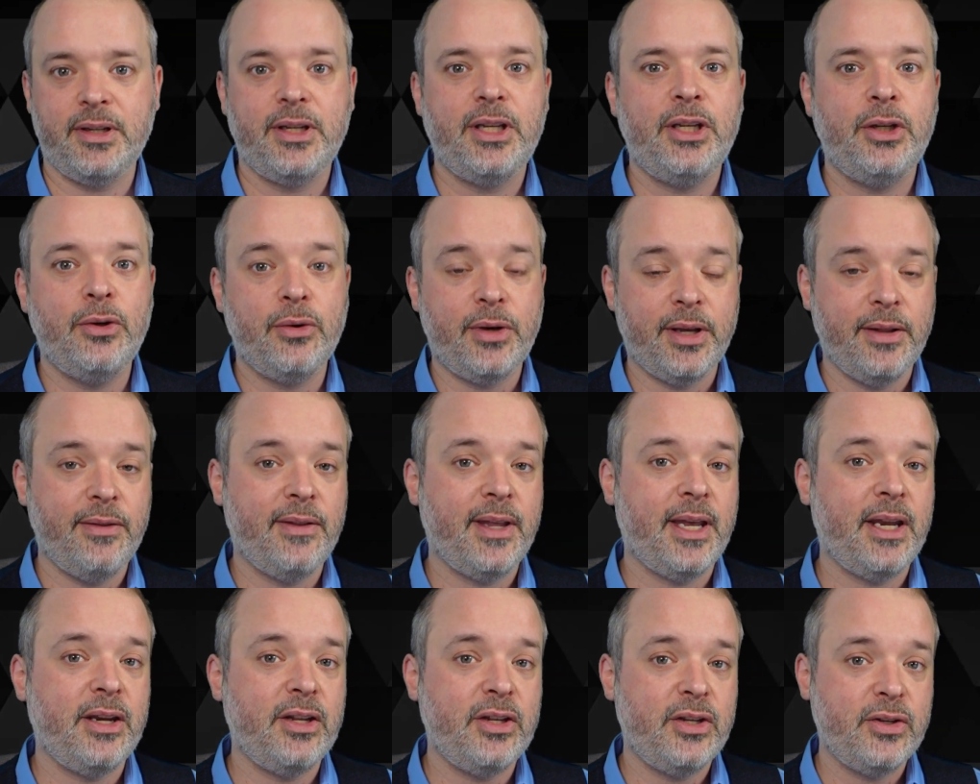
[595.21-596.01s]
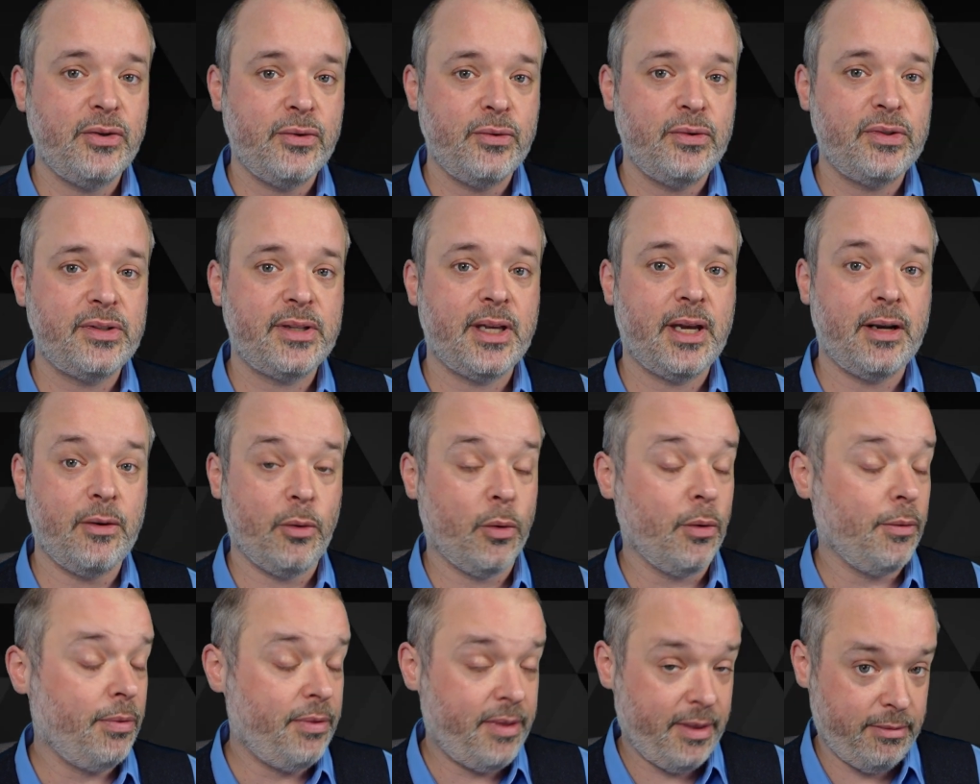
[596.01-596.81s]
You can then use that,
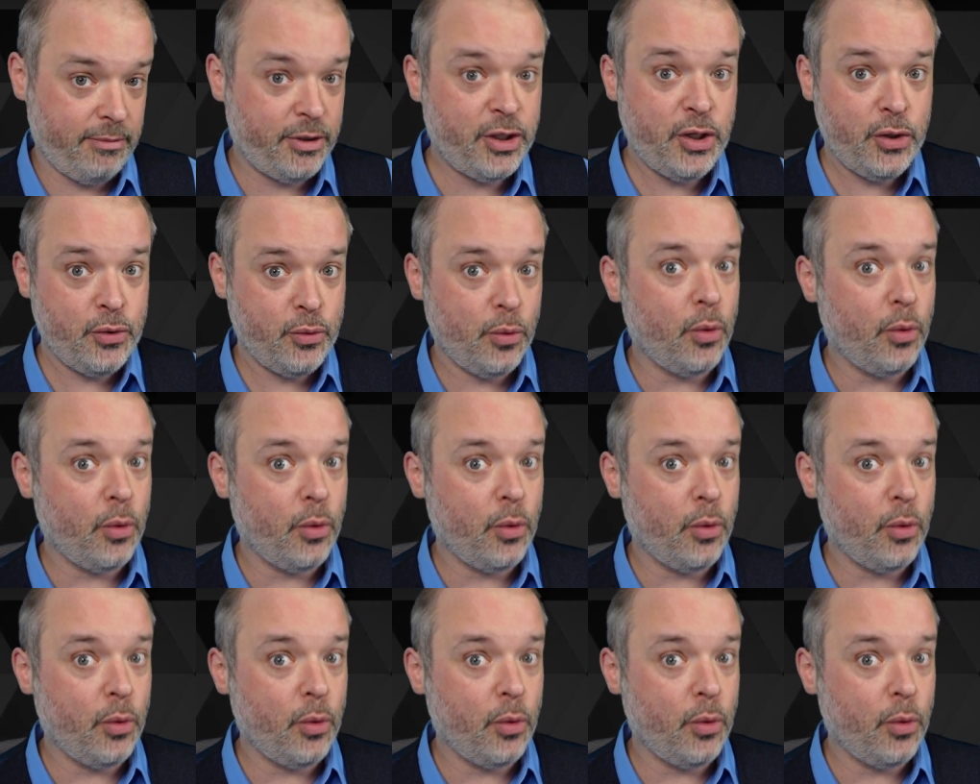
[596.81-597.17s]
or you